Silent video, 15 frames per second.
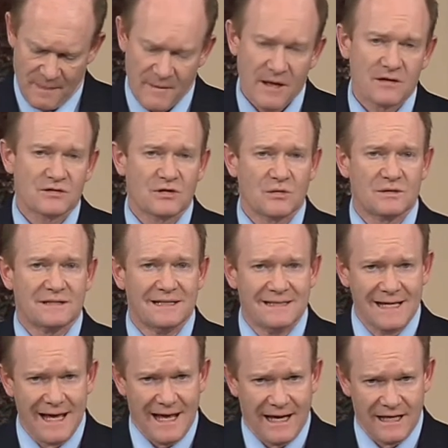So
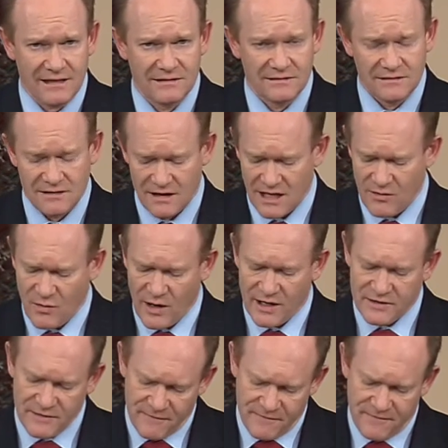today, I wanted
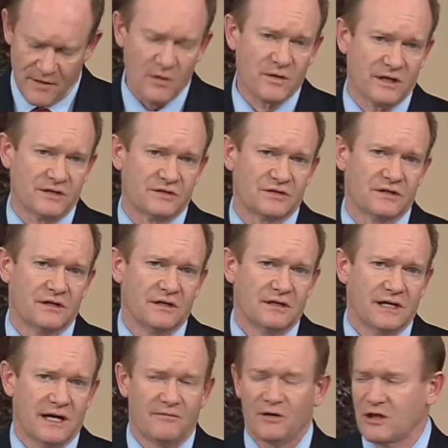to focus
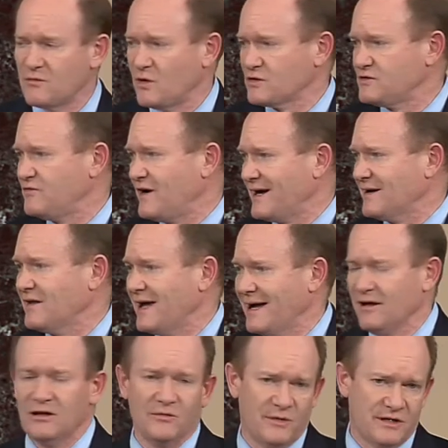on one of the most vital
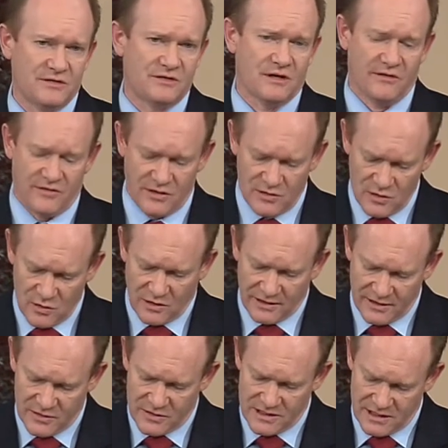elements of the
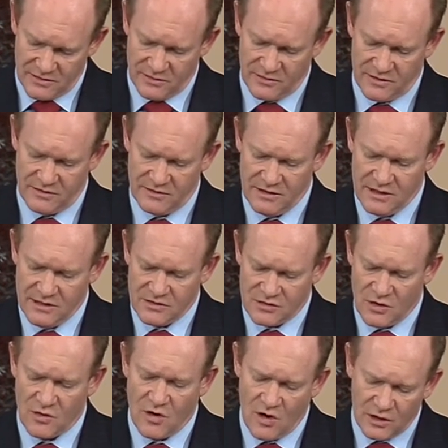nuclear deal, the
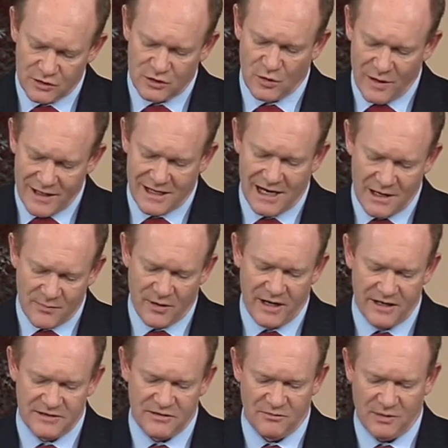so-called Joint
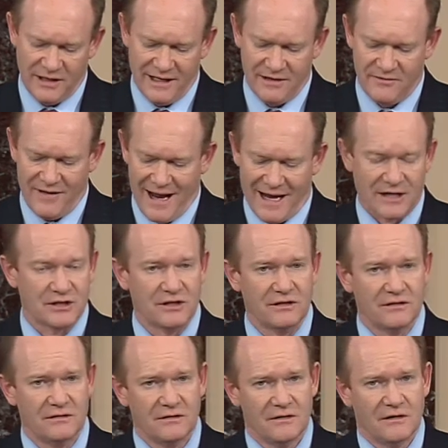Comprehensive Plan of
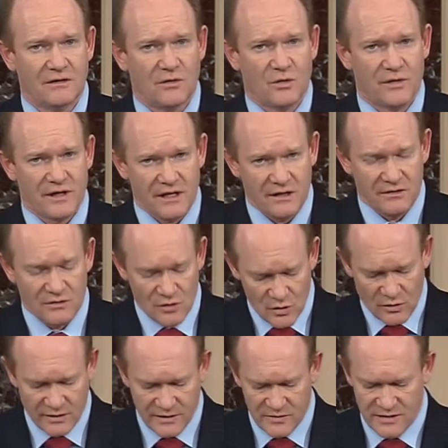Action, or the
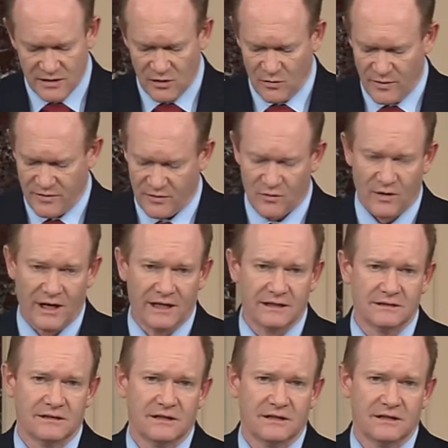nuclear deal with Iran,